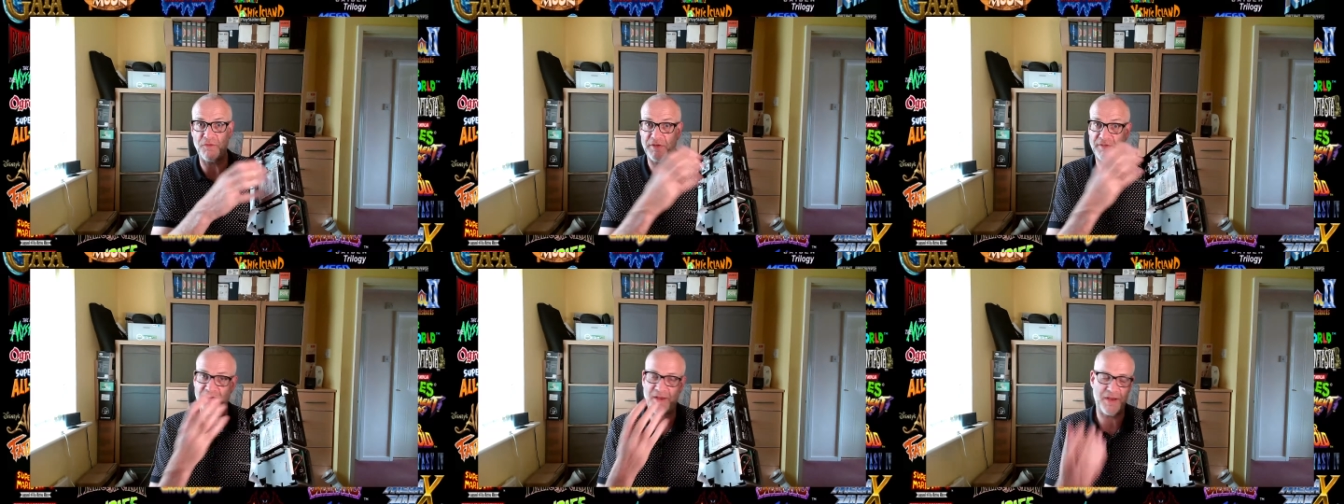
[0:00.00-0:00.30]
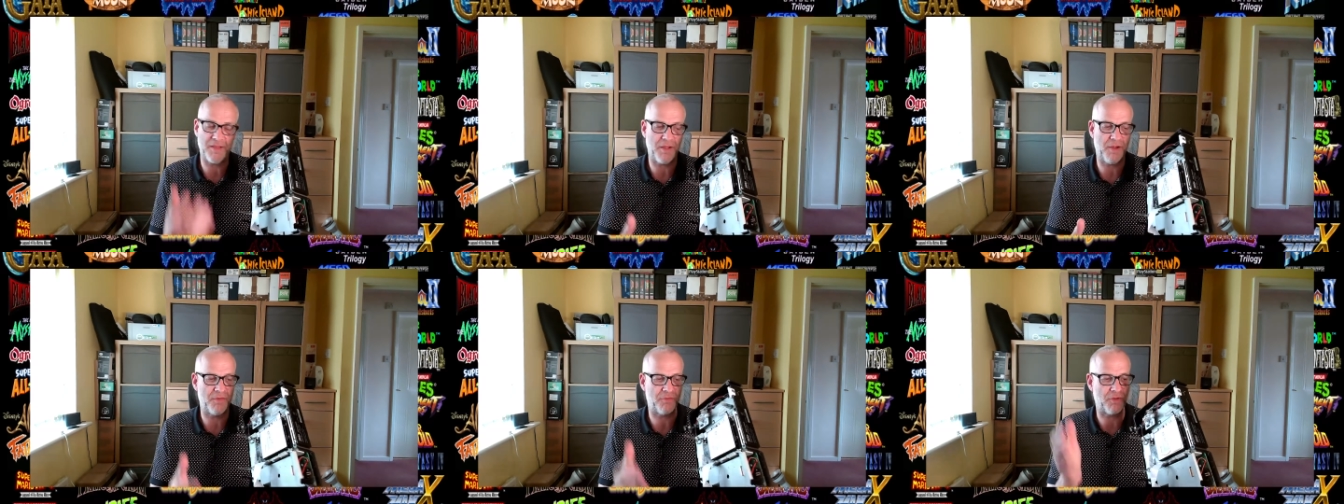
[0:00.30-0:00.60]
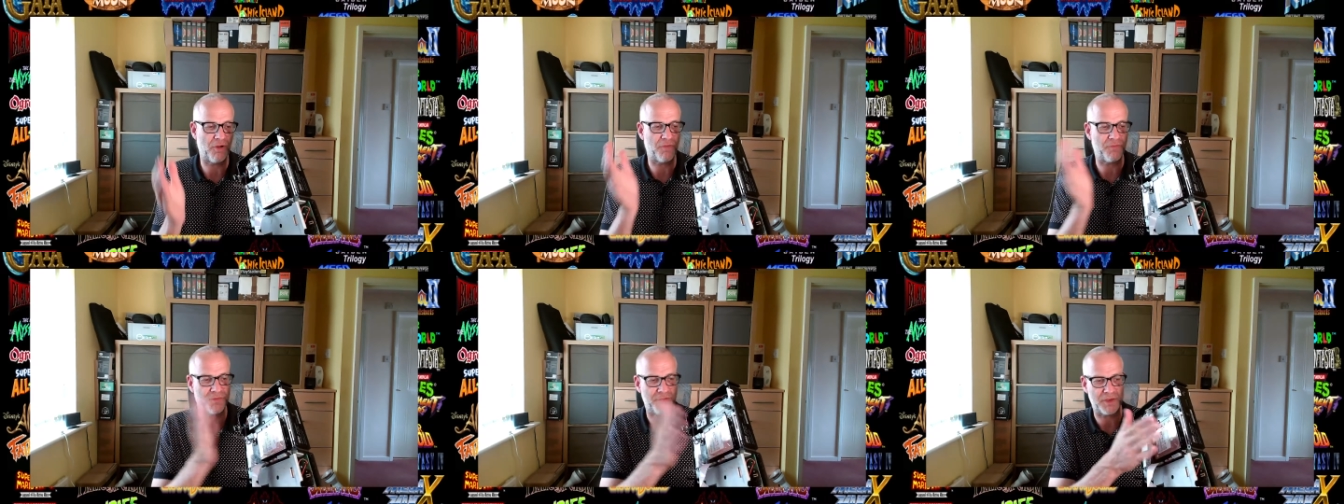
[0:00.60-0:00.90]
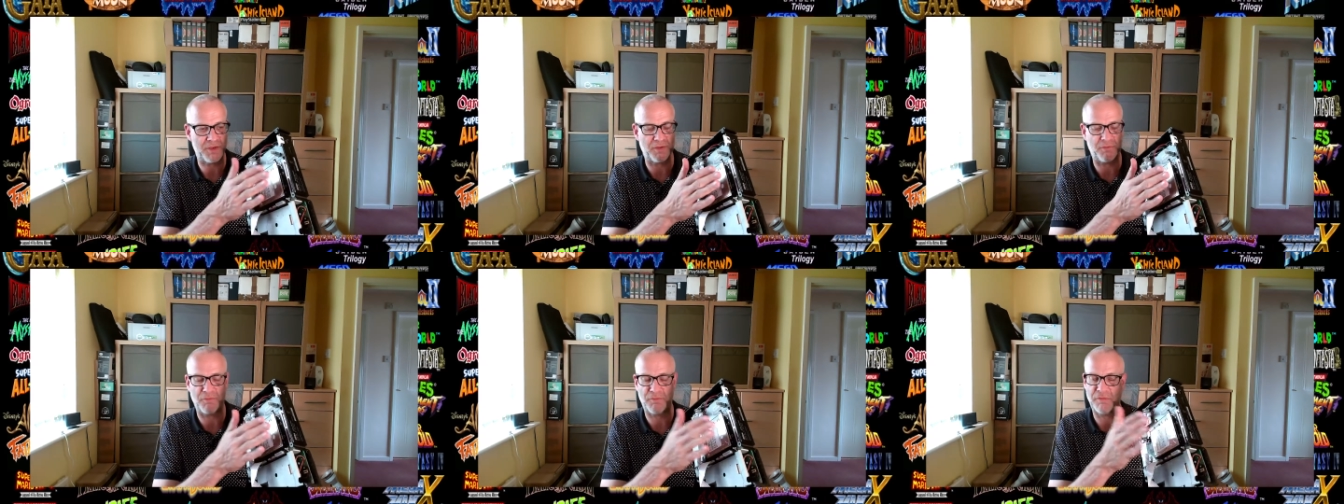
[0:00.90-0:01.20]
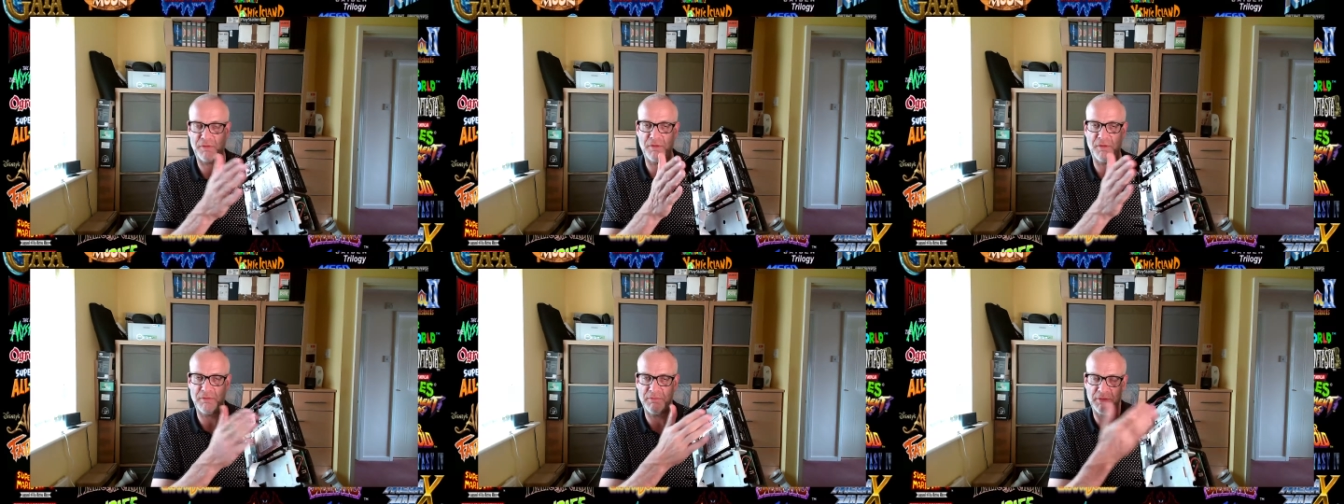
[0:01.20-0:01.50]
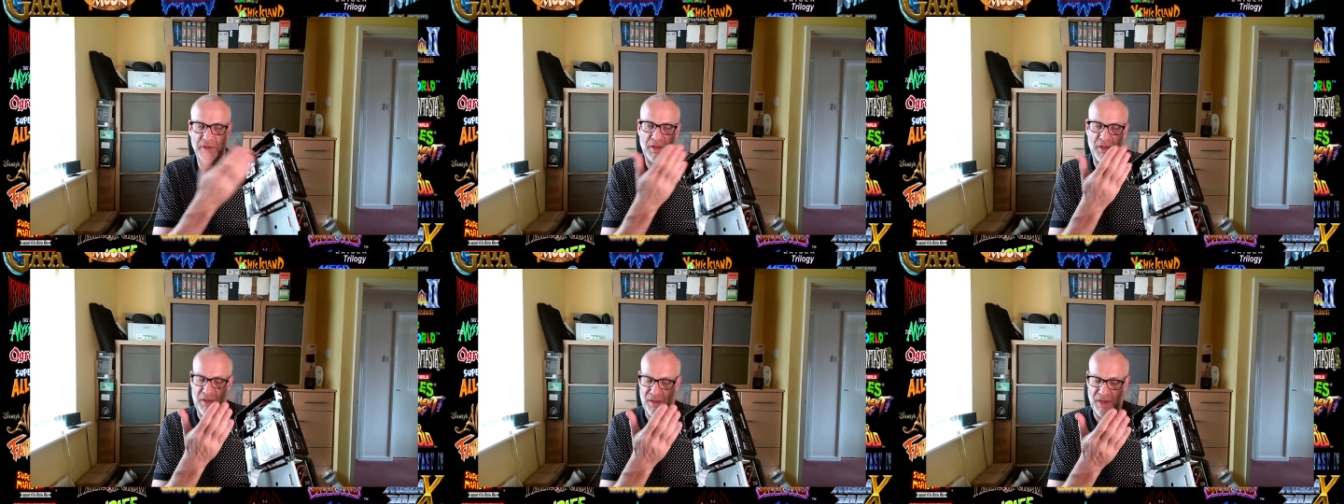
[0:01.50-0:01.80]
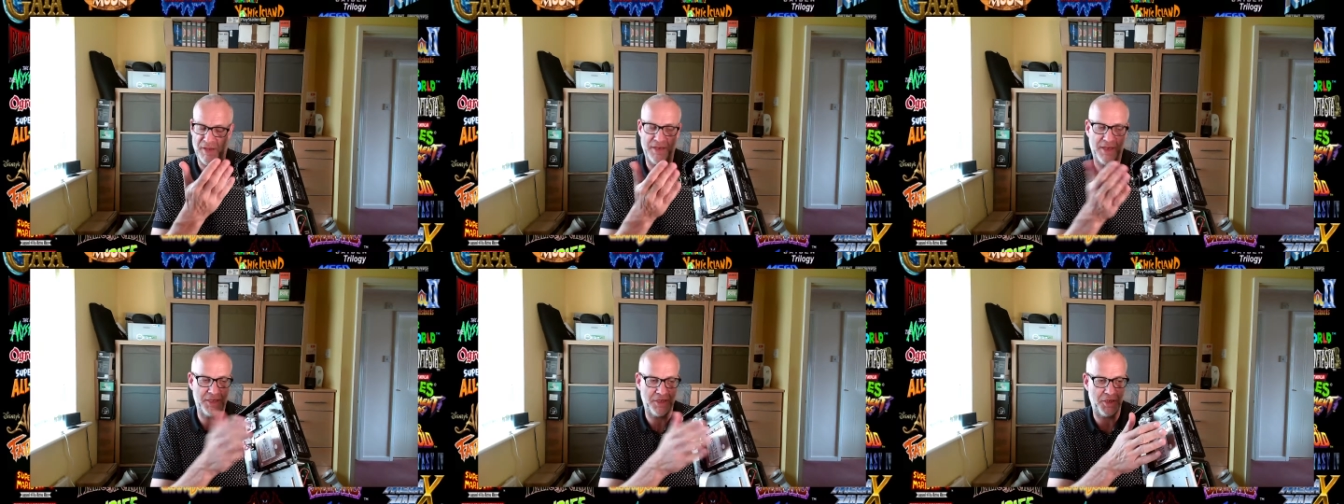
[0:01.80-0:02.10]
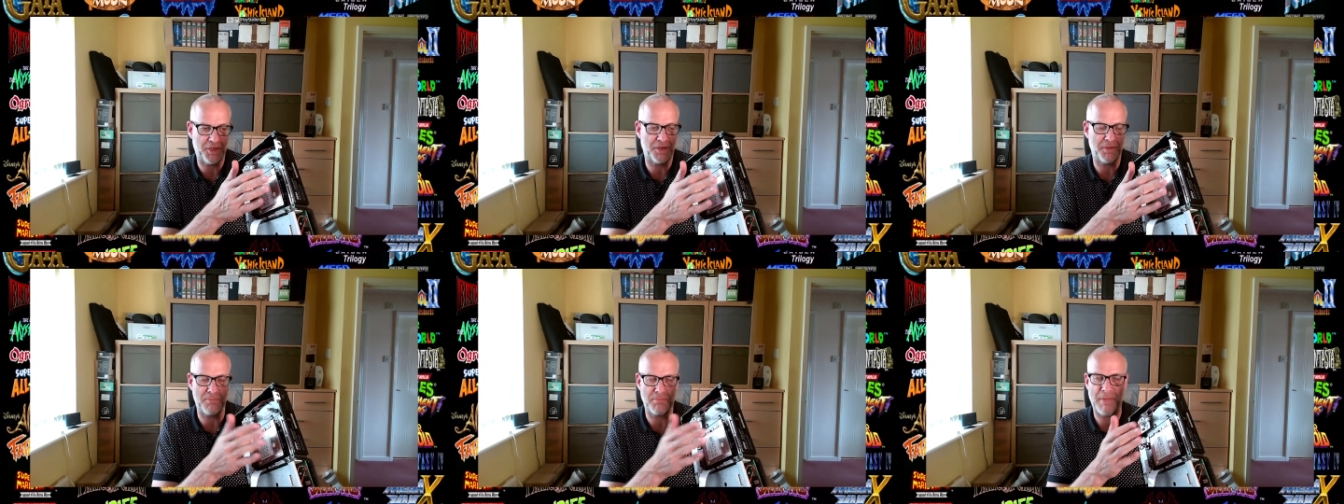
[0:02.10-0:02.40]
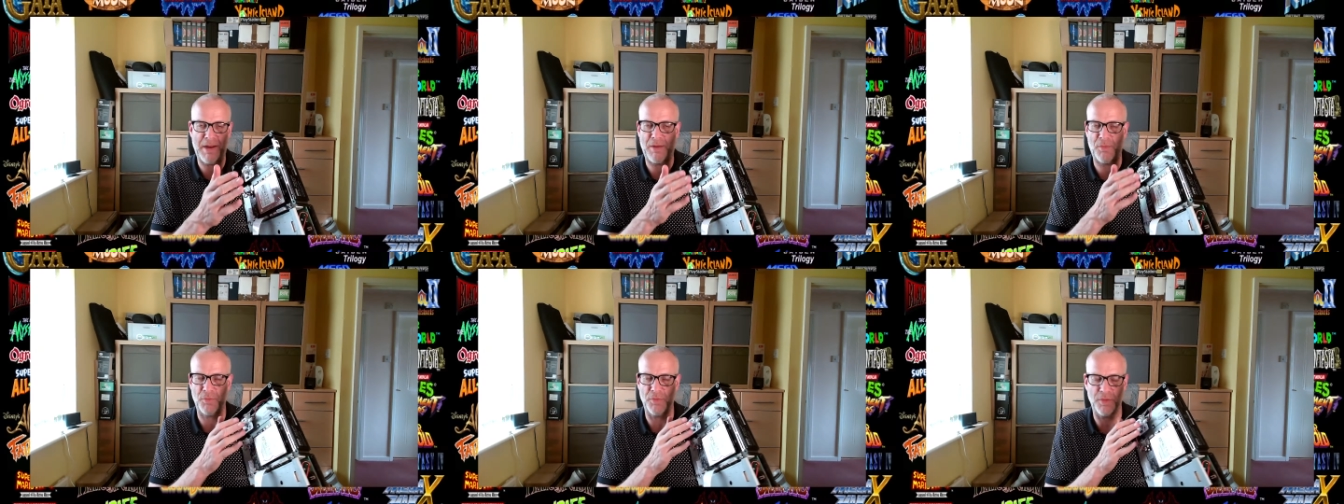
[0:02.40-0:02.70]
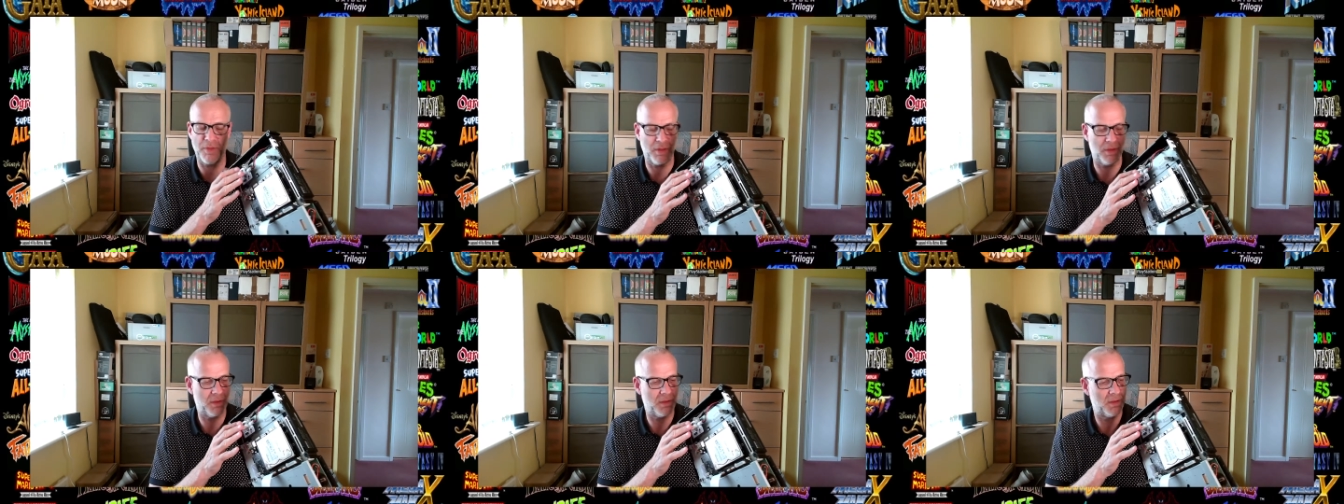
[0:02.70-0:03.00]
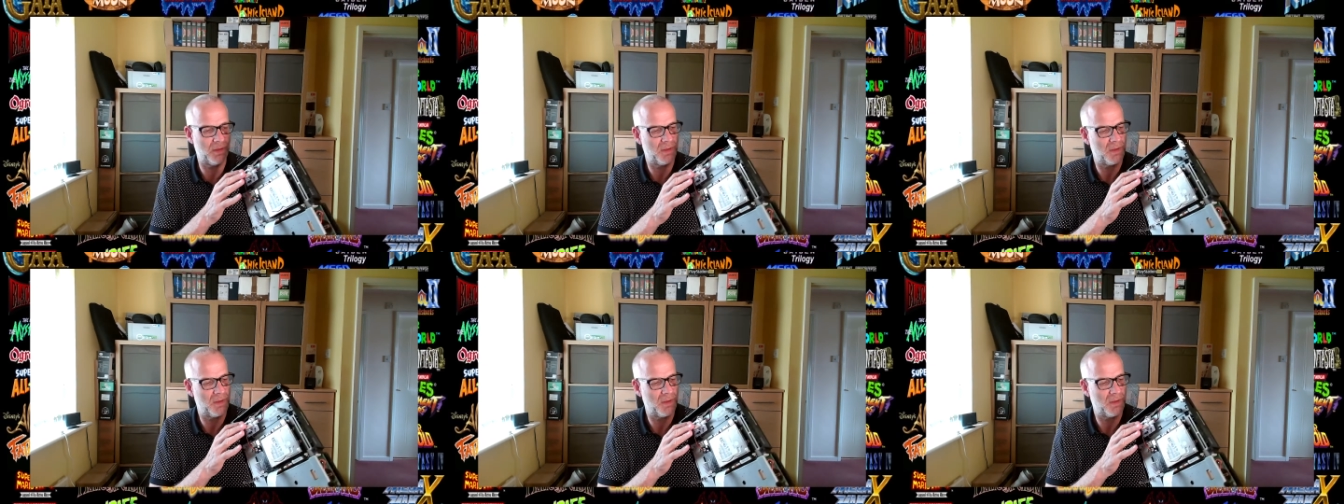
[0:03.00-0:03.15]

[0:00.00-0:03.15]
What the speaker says: You take those off, and then you can mount the